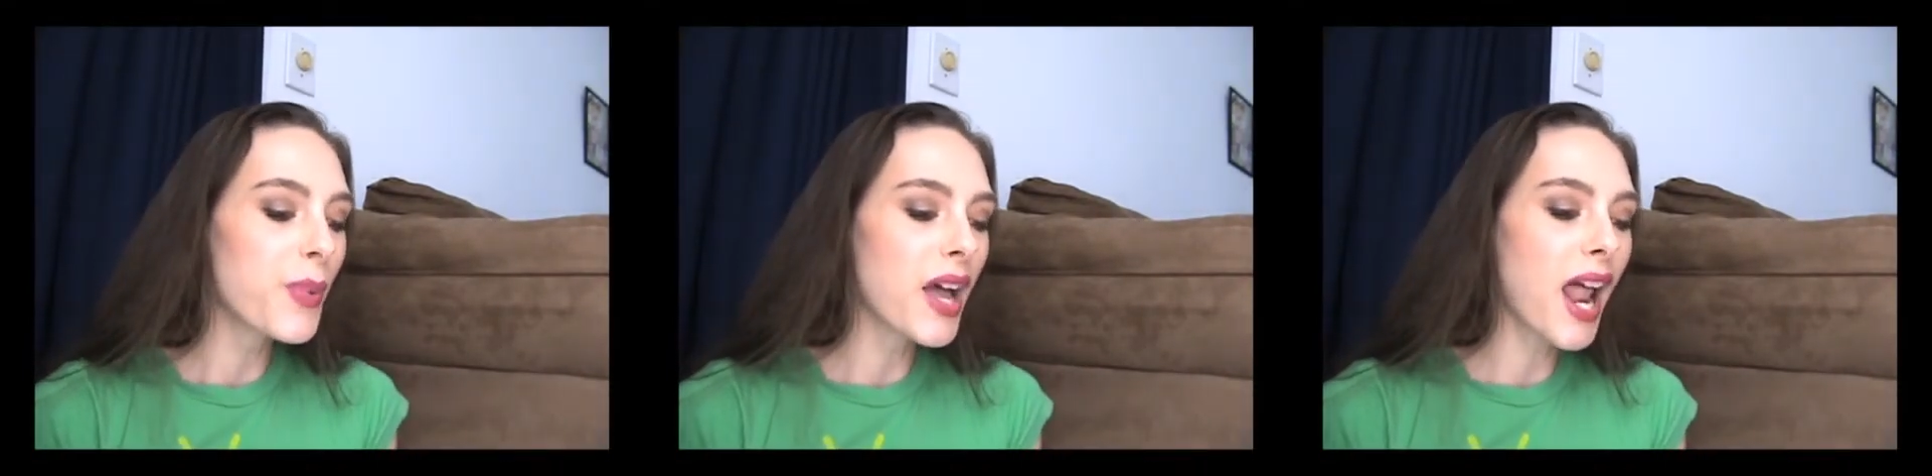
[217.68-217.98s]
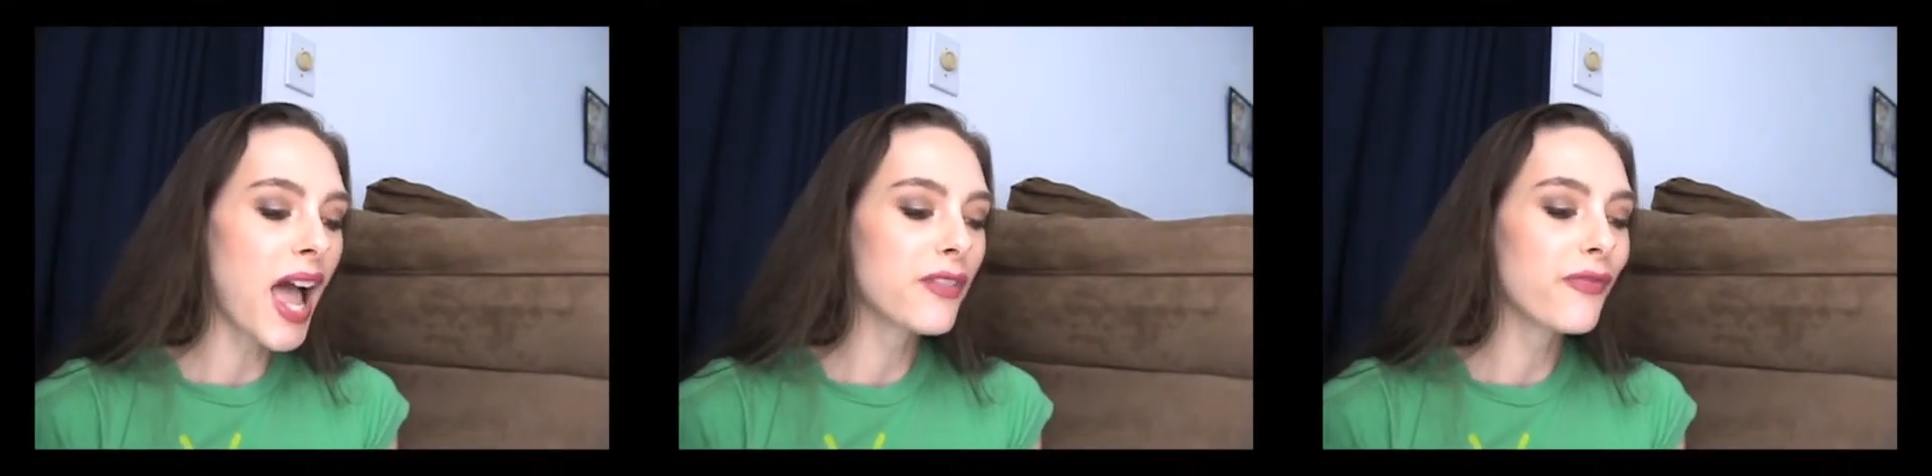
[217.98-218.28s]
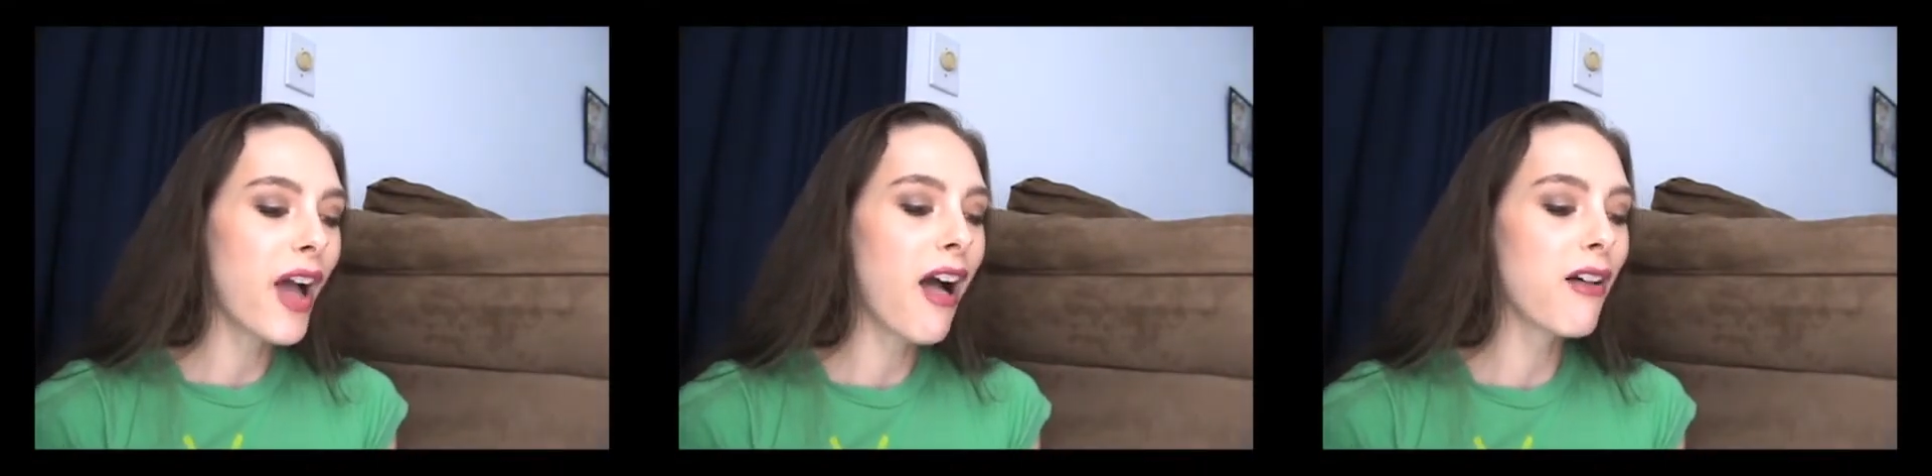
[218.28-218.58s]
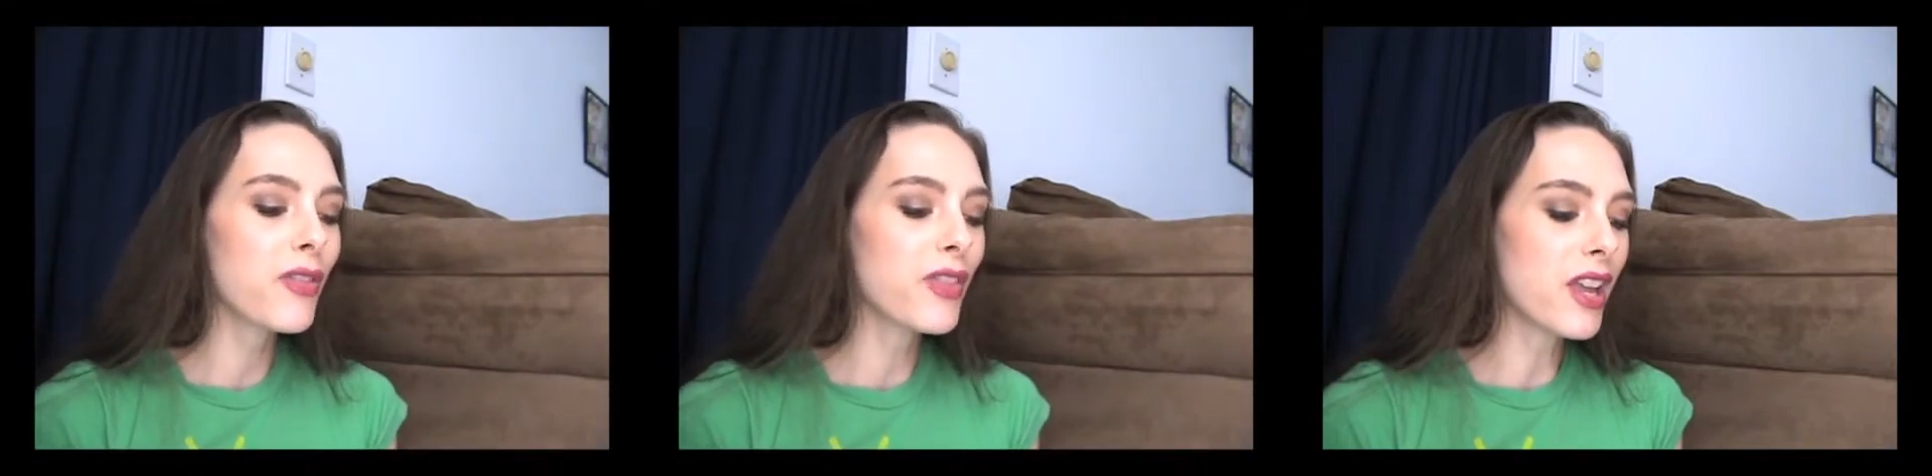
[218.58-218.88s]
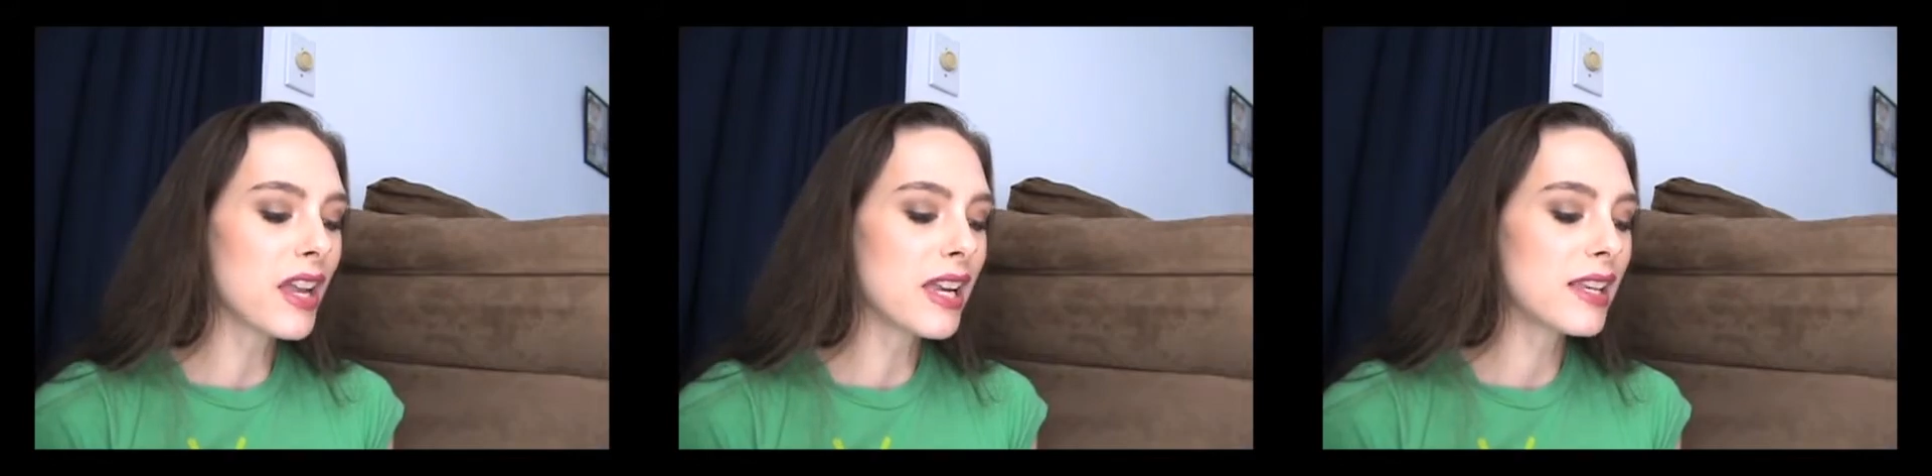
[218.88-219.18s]
But I found
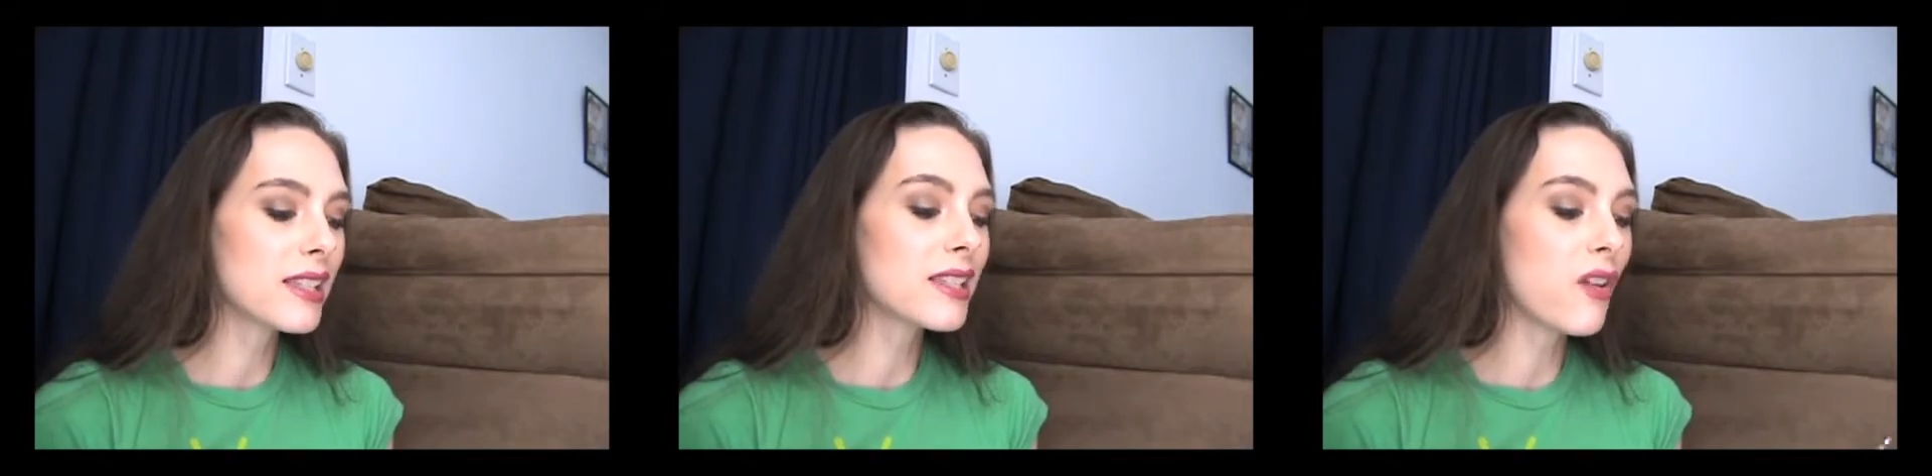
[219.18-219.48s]
this